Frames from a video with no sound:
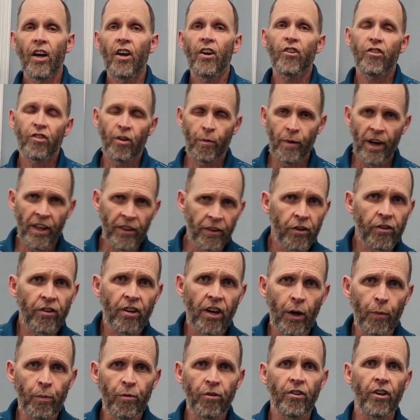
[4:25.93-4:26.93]
Some other
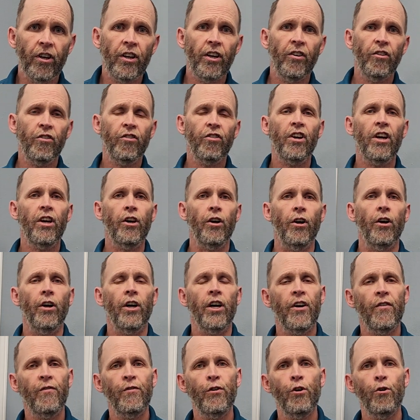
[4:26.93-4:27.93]
tips to consider
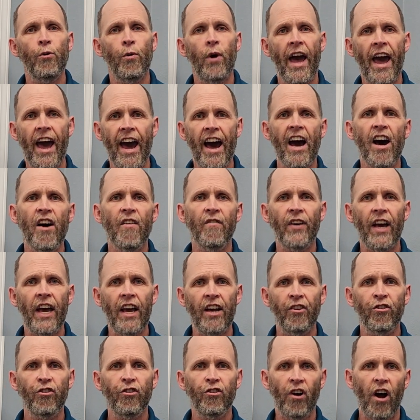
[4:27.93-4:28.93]
if you have
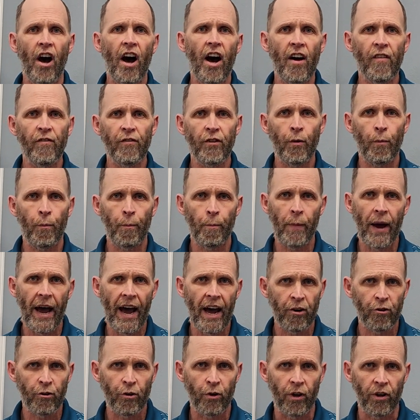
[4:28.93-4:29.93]
a soft
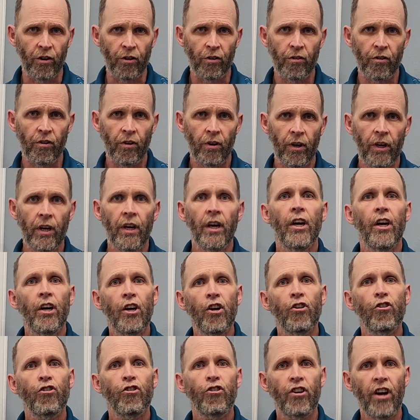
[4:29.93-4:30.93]
mattress,
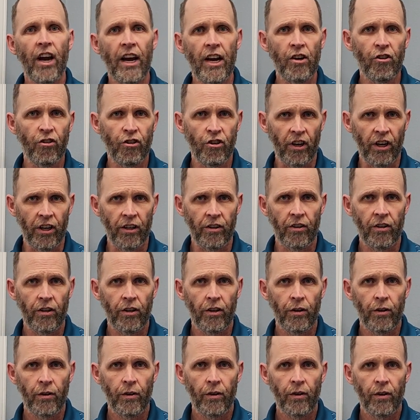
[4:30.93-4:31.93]
change it.
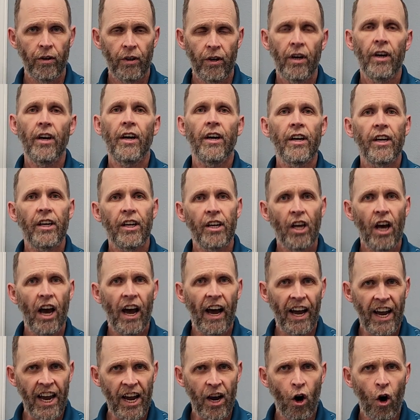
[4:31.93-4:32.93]

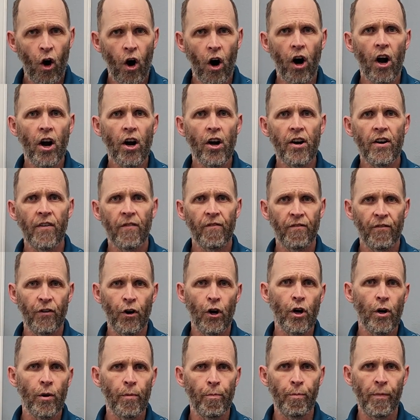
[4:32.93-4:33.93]
A hard,
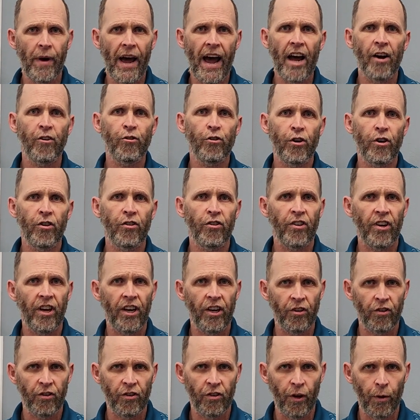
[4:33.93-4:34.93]
firm mattress
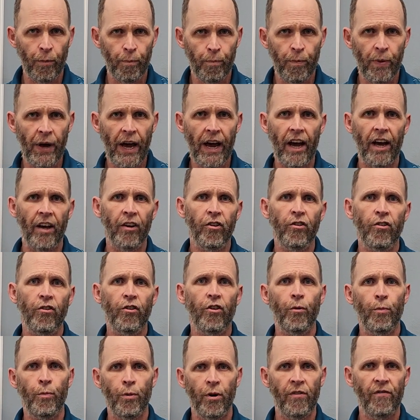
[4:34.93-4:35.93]
is the best
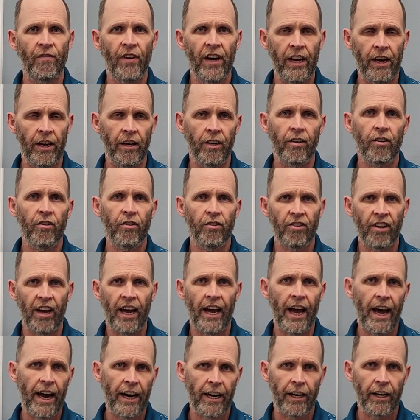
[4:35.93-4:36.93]
to prevent
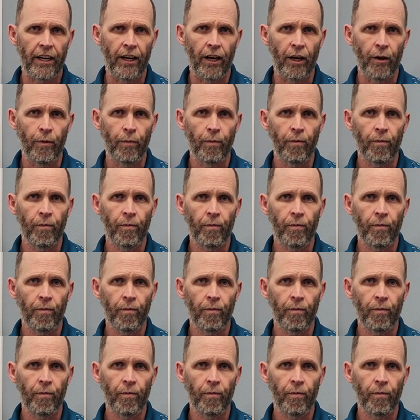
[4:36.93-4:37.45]
sciatica.